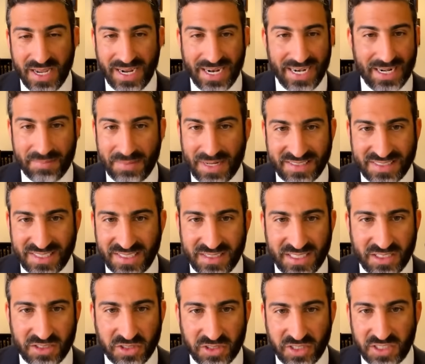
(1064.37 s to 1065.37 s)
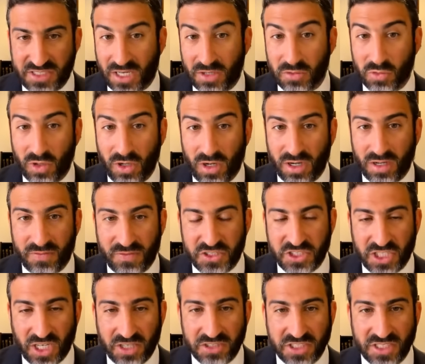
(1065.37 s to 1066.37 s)
And I'm not saying the attorneys are wrong for
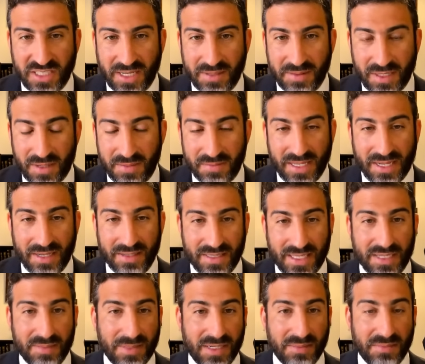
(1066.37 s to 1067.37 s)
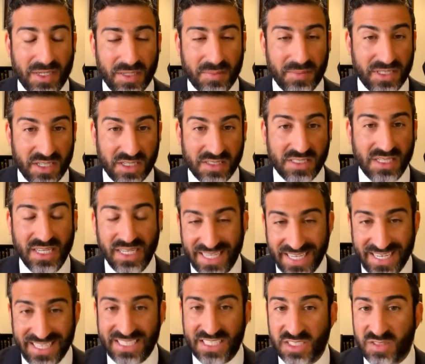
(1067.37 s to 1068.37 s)
charging that, that, that amount of money, because
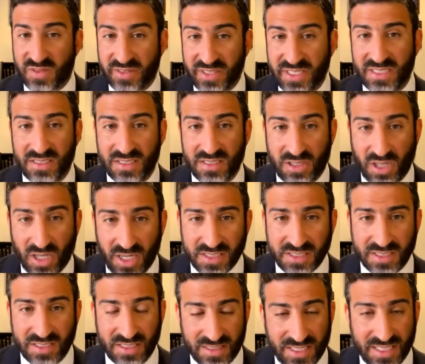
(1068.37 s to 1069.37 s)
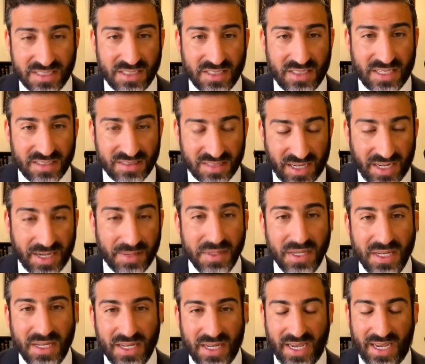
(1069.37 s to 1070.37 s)
it is very costly. It takes a lot of time,
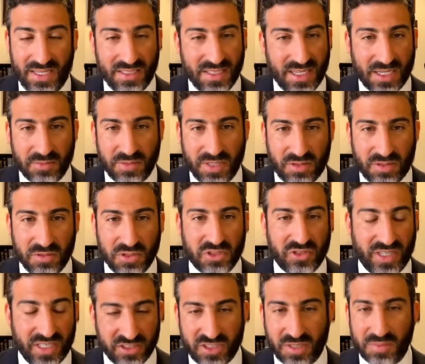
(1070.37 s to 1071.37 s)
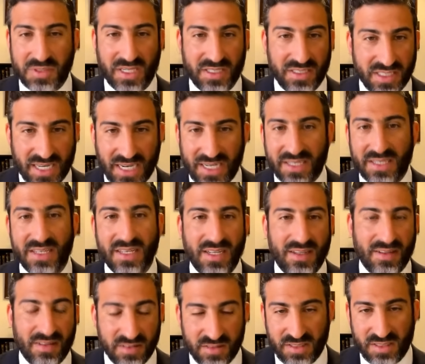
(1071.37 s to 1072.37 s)
and you got to read through transcripts, and you got to
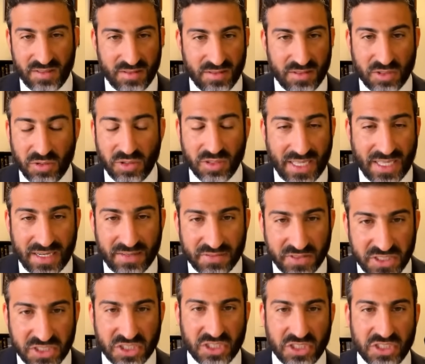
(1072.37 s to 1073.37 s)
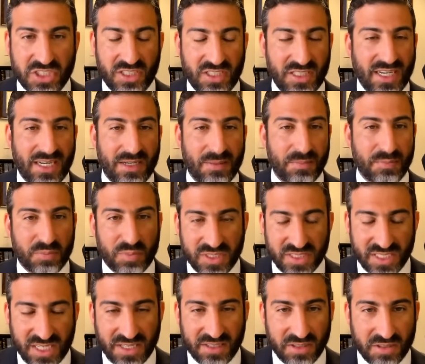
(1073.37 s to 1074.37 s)
you do a lot of research, and you got to put
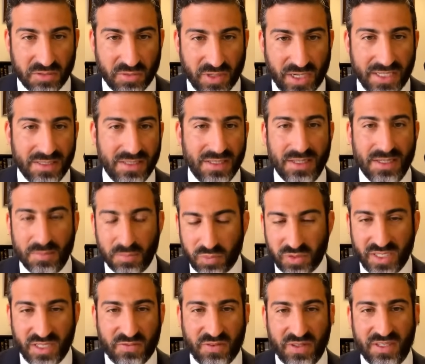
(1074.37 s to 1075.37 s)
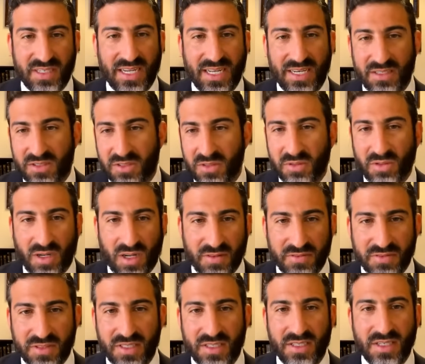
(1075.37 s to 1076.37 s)
together the right brief, and you got to do all
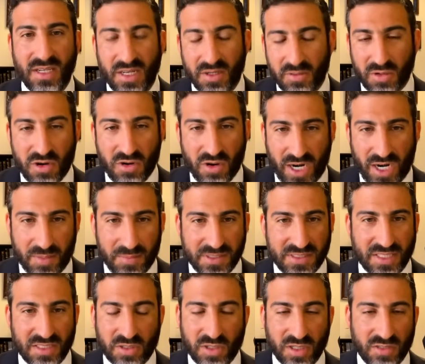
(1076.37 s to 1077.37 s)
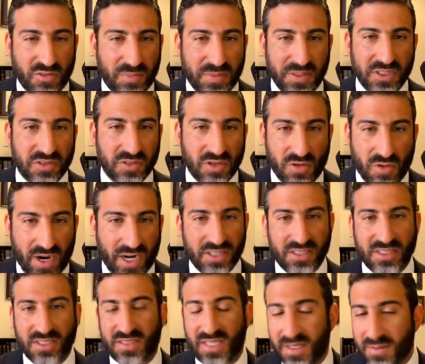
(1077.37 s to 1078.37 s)
of the requirements that the Court of Appeals
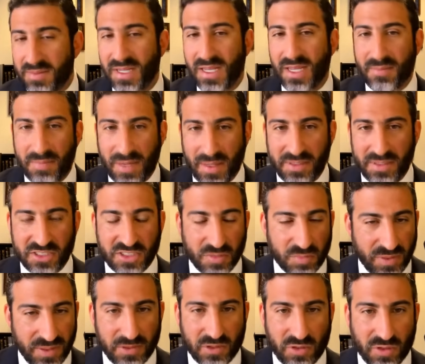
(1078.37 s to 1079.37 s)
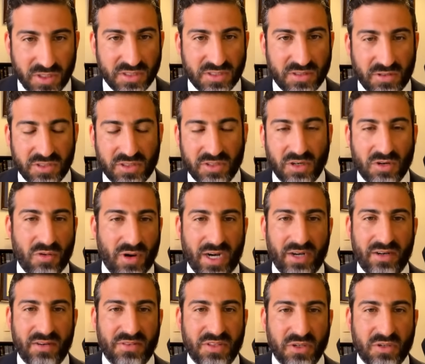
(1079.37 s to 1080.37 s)
requires. And then maybe the Supreme Court is going to
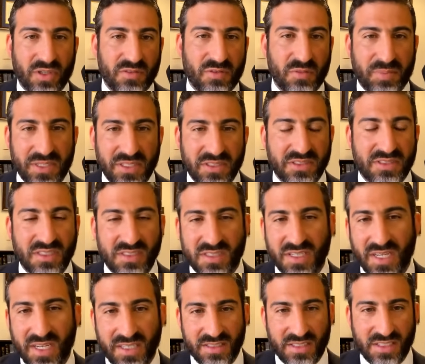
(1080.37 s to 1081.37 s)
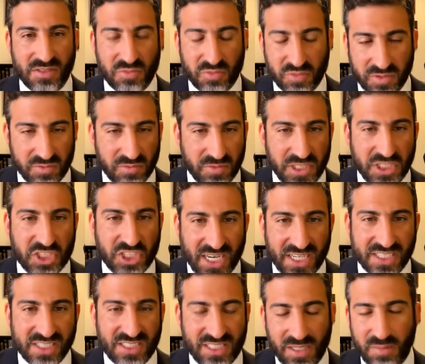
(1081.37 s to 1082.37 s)
require, if the Court of Appeals does, does re
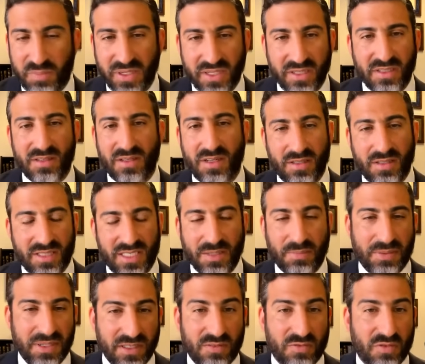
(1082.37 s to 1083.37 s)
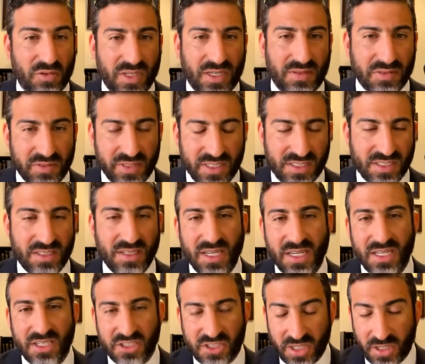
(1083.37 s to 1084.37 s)
rejects the appeal, uh, the appeal for whatever reason.
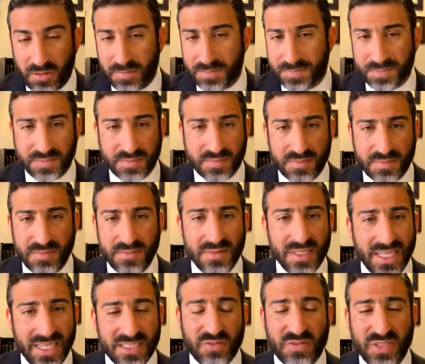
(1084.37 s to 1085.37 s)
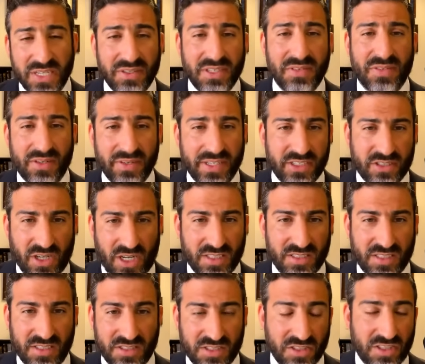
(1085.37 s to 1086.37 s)
So it's very, very
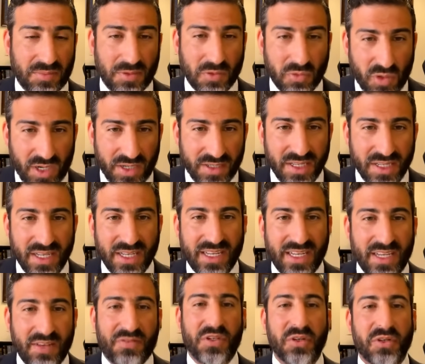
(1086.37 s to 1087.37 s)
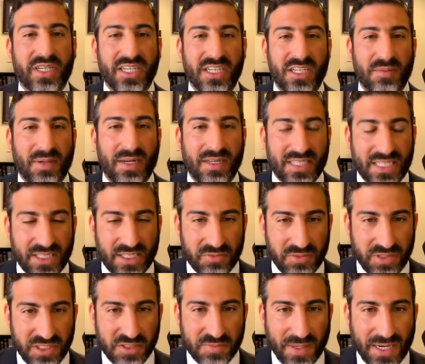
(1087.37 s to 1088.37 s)
costly. So number one, if you care about Karen
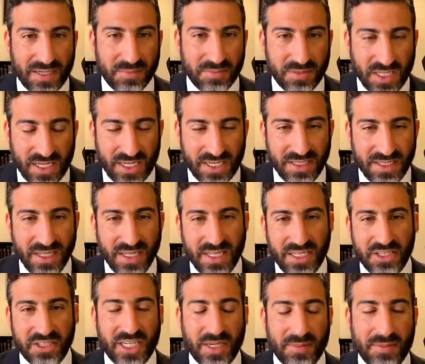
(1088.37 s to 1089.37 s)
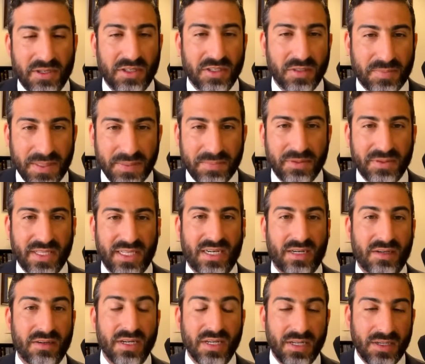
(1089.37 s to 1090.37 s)
Read's bottom line, you care about all the people that
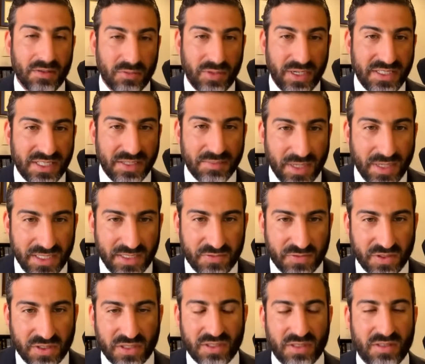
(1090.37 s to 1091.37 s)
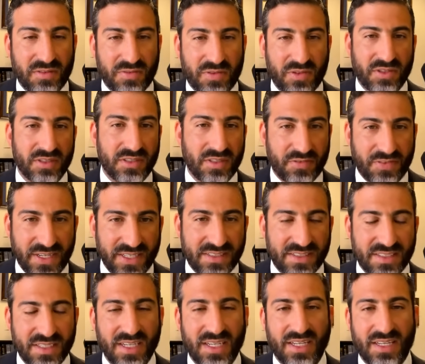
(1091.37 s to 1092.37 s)
are raising money for her, for her
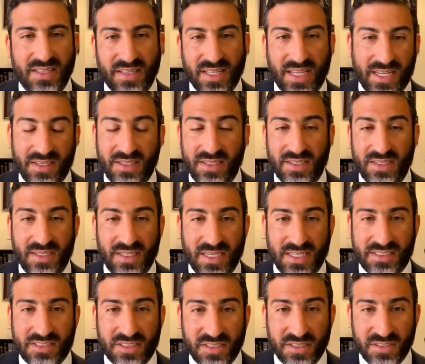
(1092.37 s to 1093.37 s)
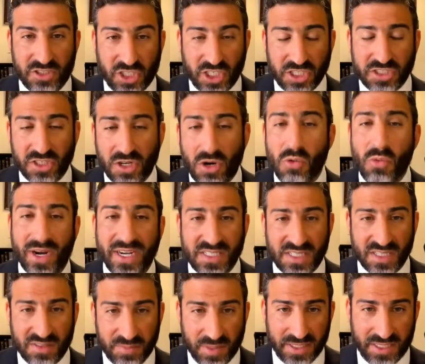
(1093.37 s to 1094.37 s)
defense, then it's just a
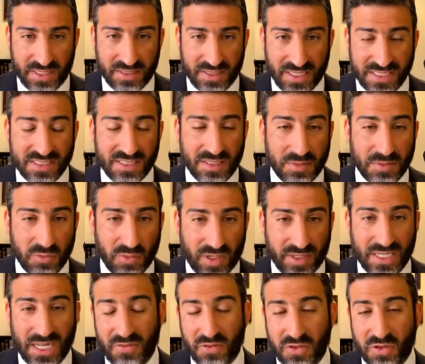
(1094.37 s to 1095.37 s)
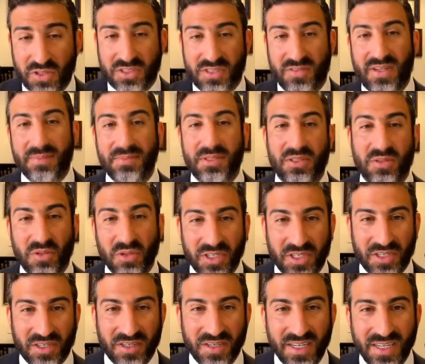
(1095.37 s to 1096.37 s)
waste of money. That's number one. Now, of course, if I'm the
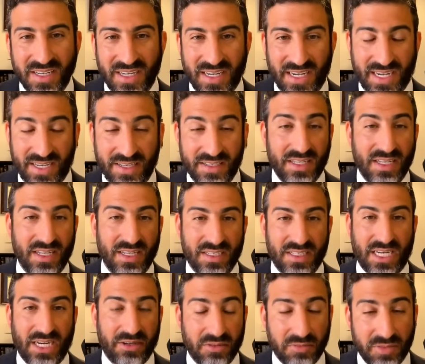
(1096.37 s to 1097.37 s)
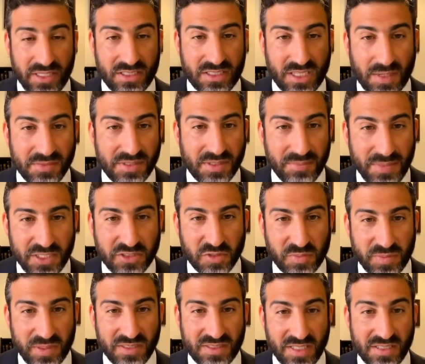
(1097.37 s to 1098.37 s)
lawyer and Karen Read comes and meets
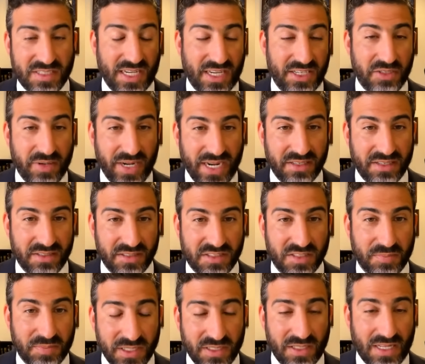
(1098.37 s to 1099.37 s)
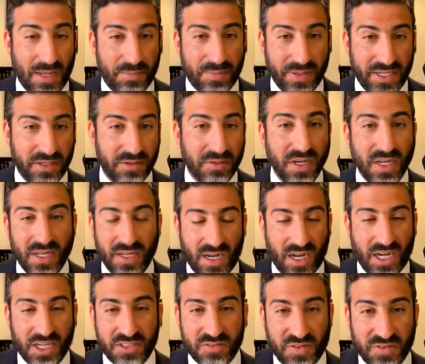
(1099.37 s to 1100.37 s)
with me and says, can you handle this appeal? I'll pay you
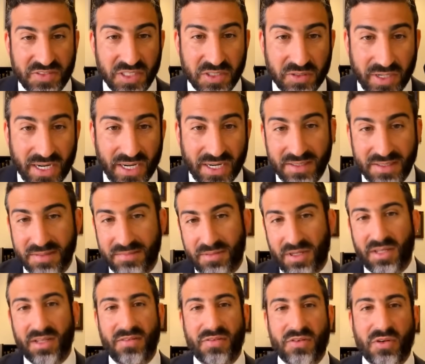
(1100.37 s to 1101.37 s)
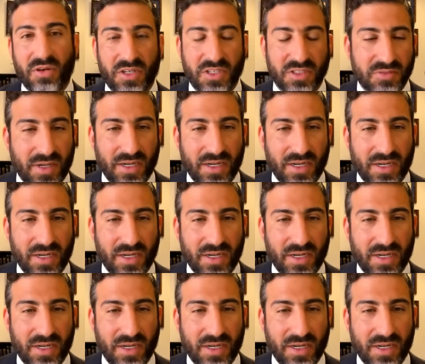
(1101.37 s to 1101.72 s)
one hundred fifty grand. Well, of course.